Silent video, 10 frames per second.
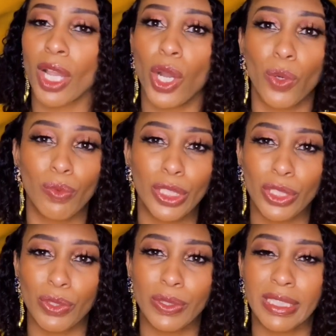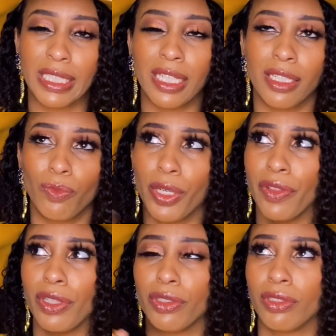original scent where
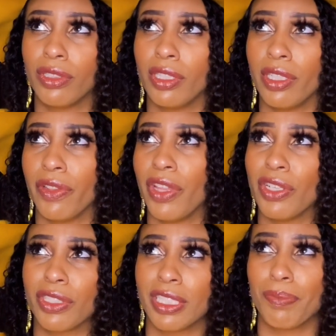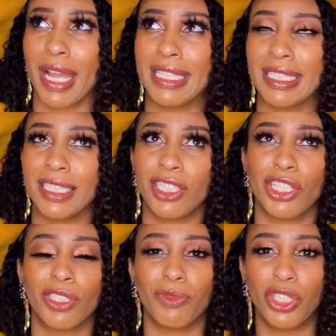the, the there's a spiciness, there's
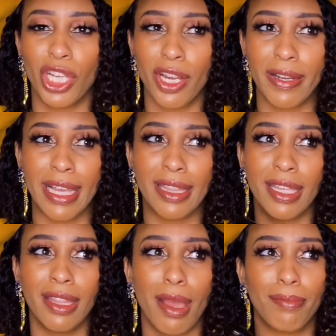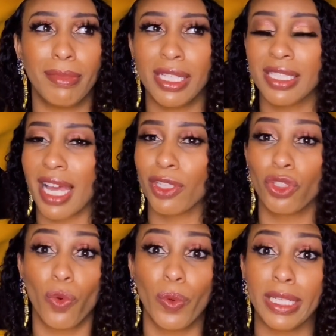some cherry, and then that musk. I don't know
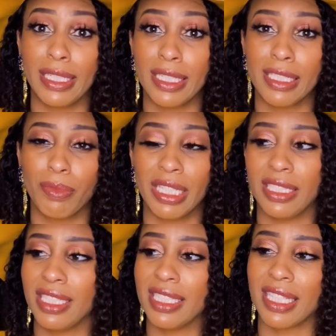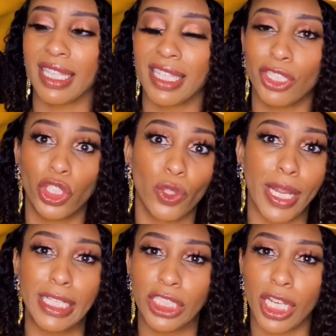what it does, but it does like that
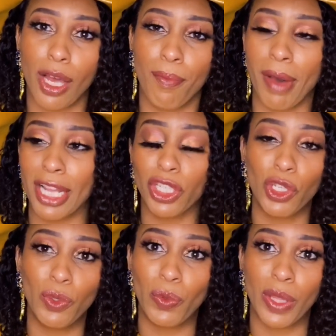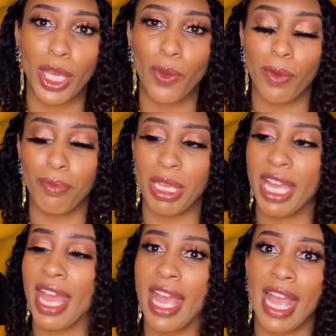strange molecule thing with me.
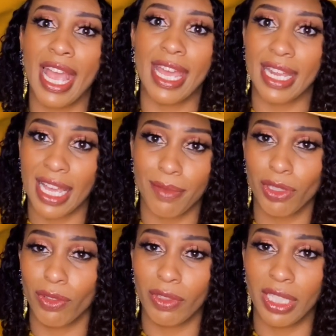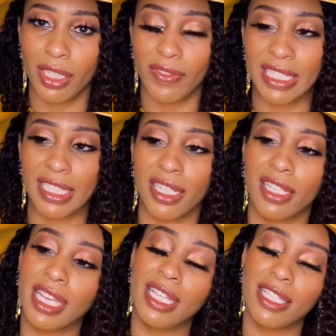And I absolutely love this scent. And
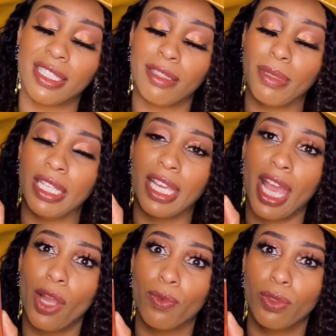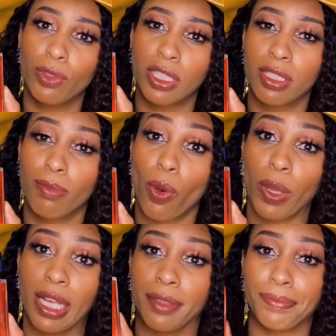again, this is BDK Rouge Smoking.